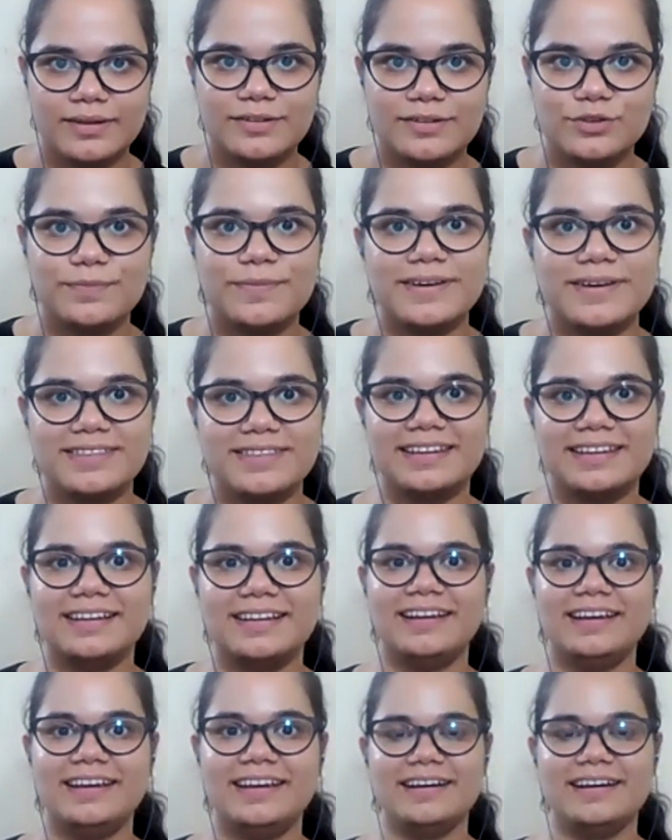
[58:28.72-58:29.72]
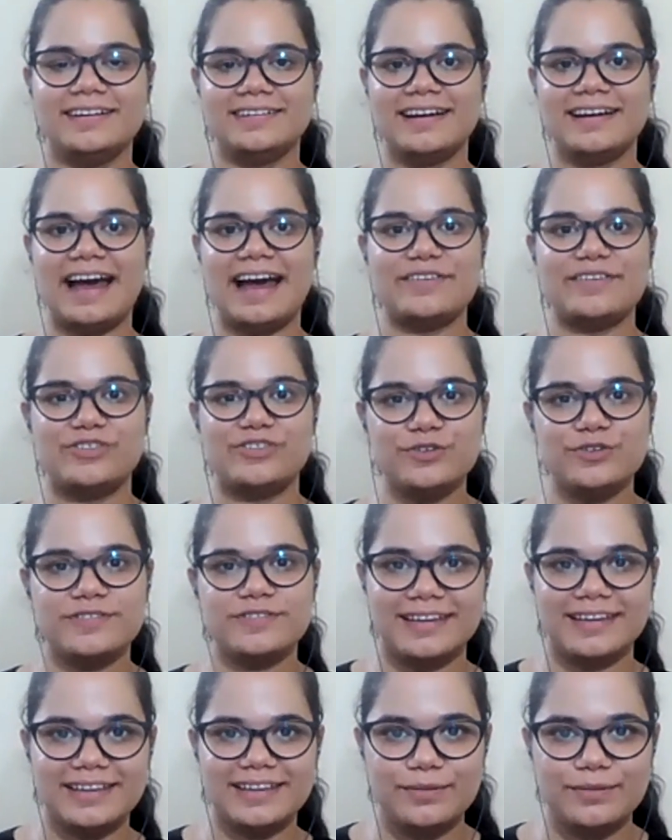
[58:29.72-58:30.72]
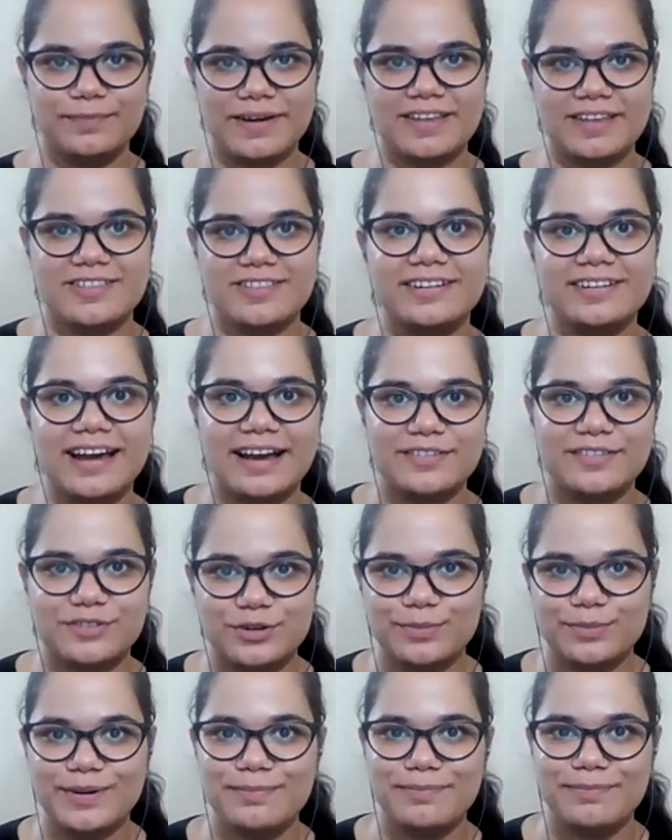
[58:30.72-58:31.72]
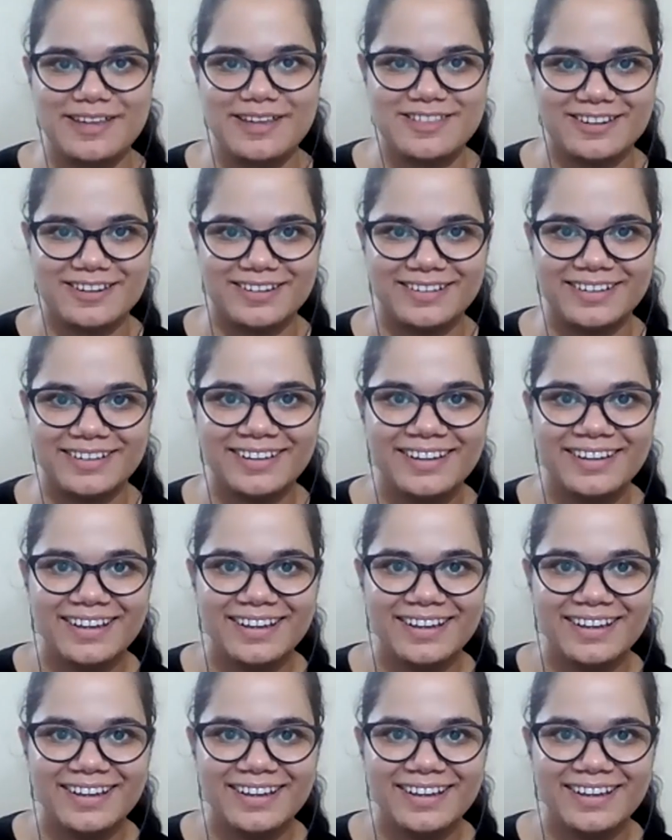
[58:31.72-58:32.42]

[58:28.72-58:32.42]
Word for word: So basically, uh, as you say, the patient has to be patient.